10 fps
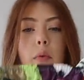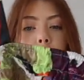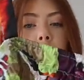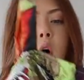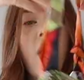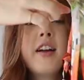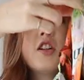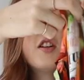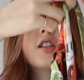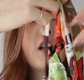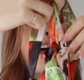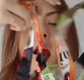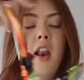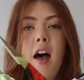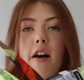So I just
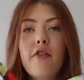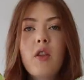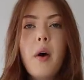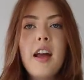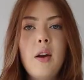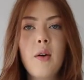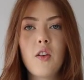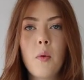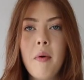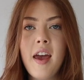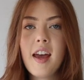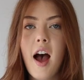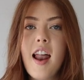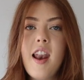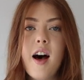love the way it looks on me.
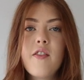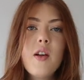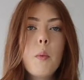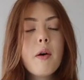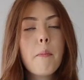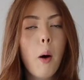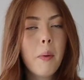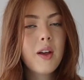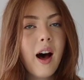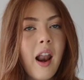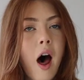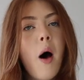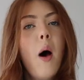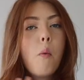I love a little bit of pop of colour.